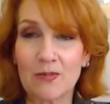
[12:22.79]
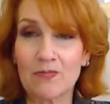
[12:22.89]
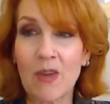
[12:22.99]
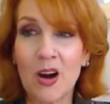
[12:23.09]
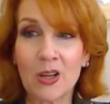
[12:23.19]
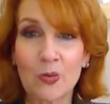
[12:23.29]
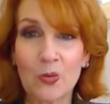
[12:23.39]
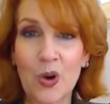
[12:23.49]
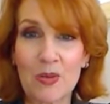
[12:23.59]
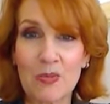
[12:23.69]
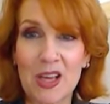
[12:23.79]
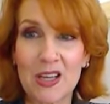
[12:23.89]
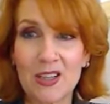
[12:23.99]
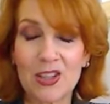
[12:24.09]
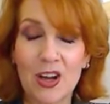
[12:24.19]
my ripe
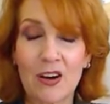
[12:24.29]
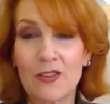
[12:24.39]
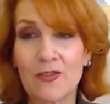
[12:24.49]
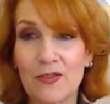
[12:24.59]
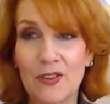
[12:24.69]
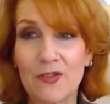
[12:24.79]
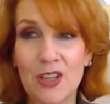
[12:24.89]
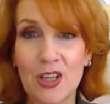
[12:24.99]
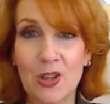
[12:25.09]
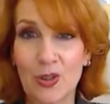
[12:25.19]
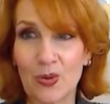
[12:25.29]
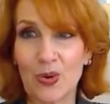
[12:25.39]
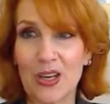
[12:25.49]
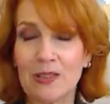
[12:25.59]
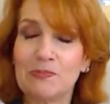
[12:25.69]
age of
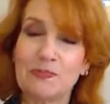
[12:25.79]
53.